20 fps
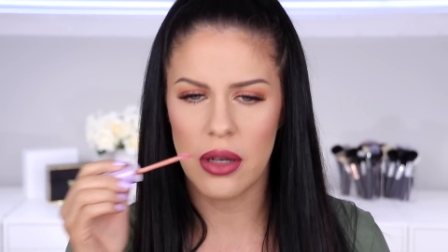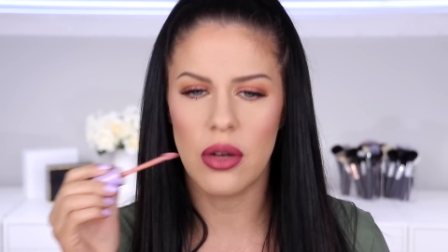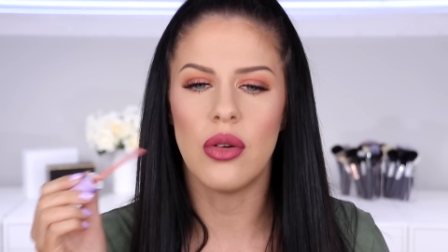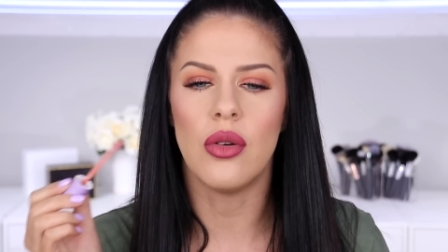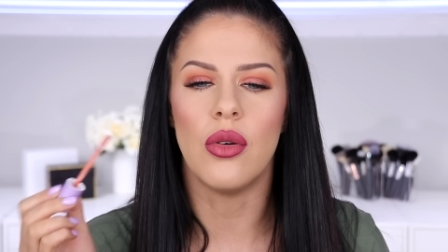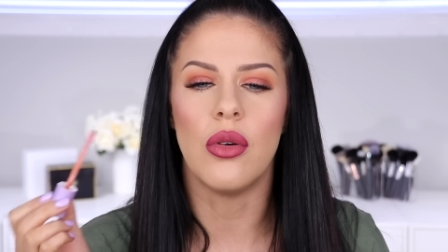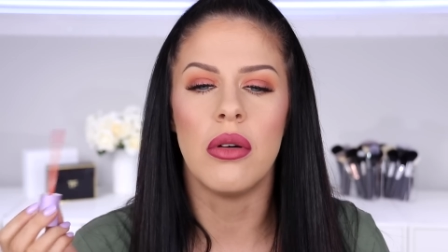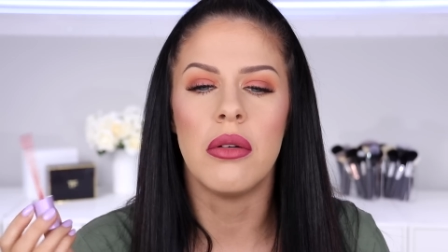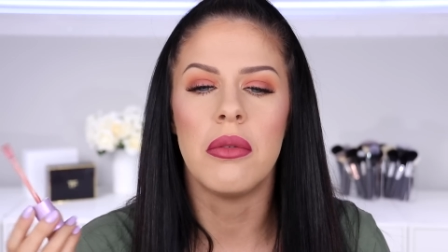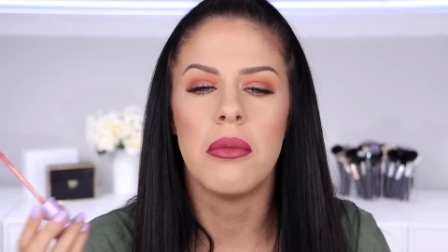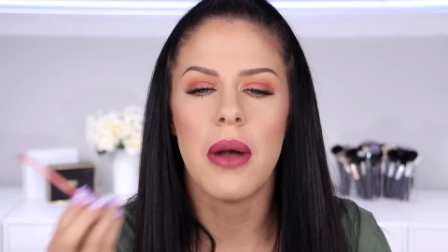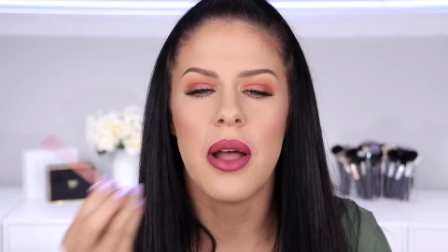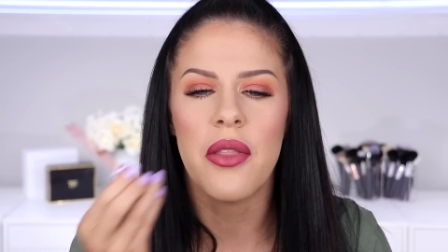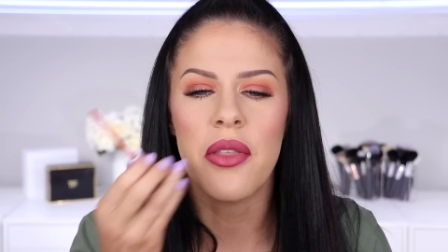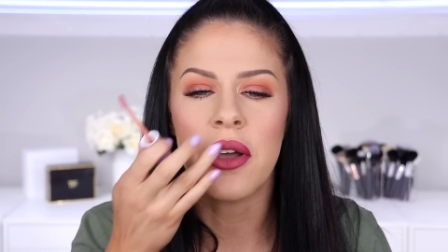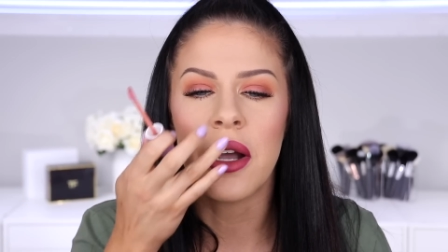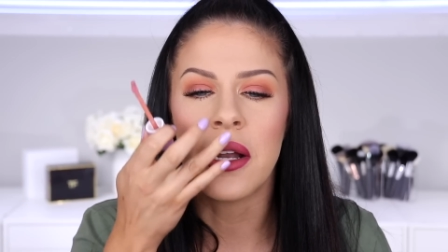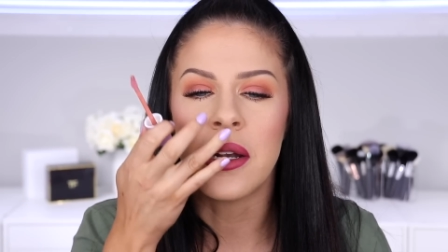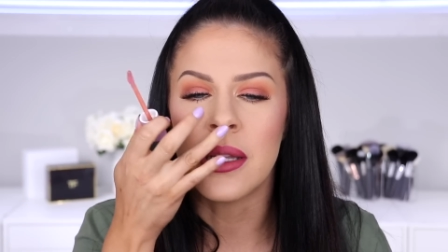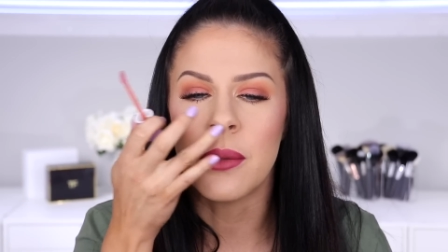Oh, I
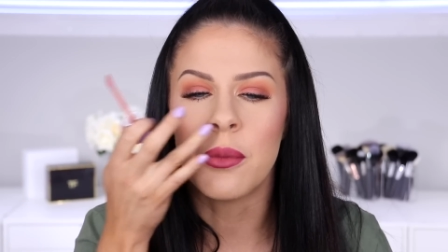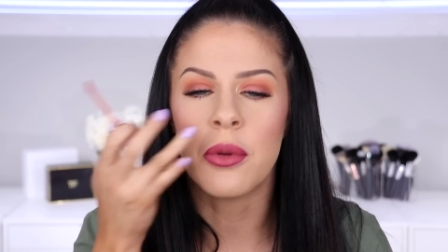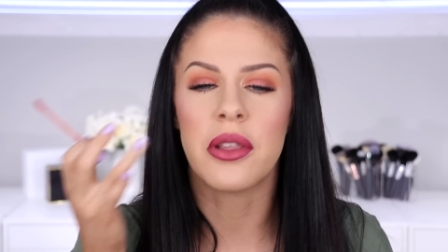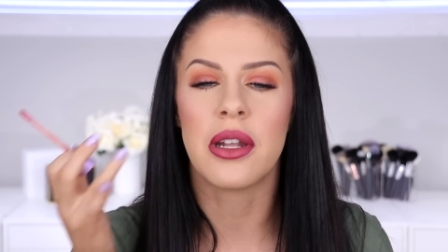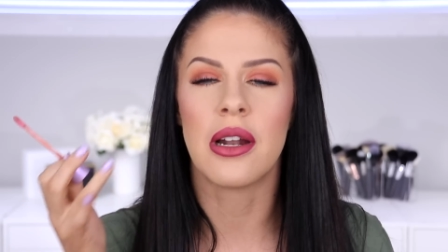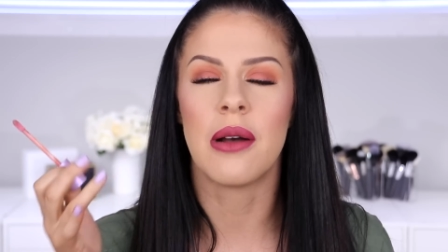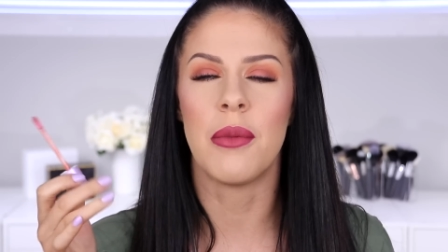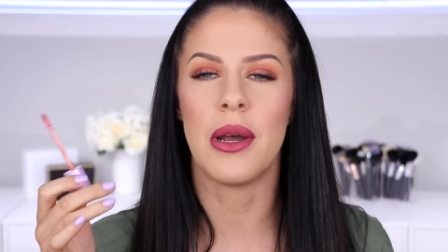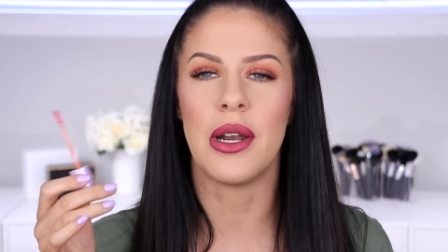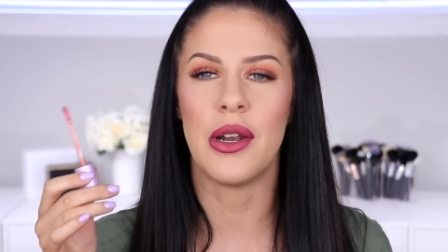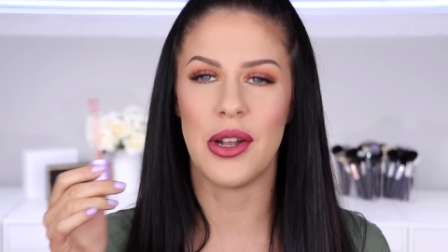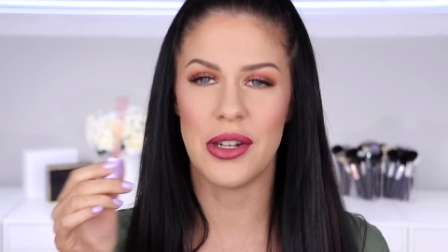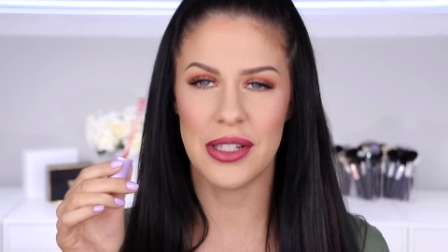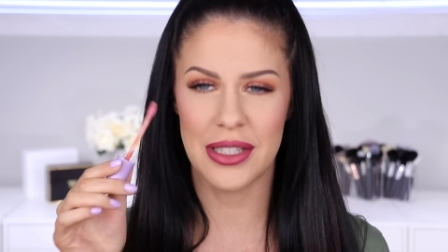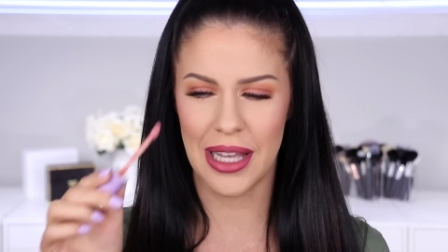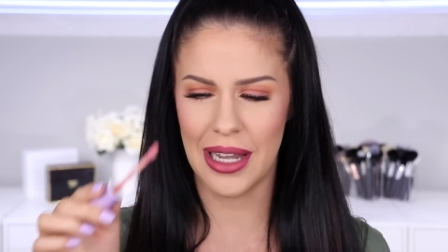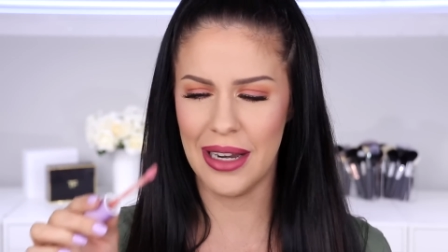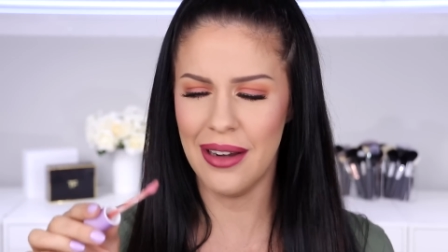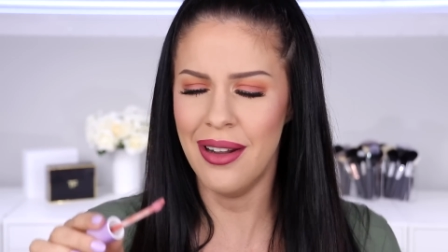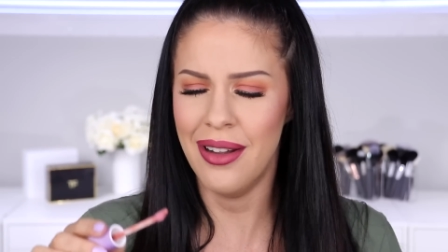think I only put on my nose
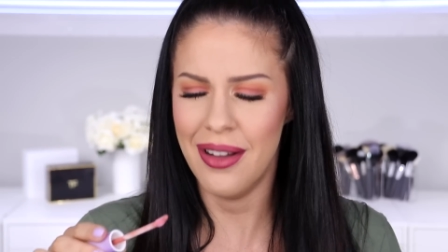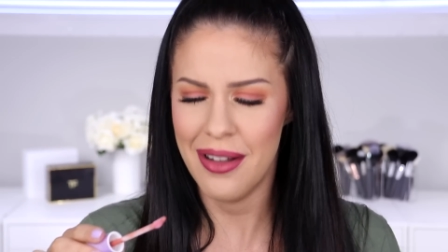then.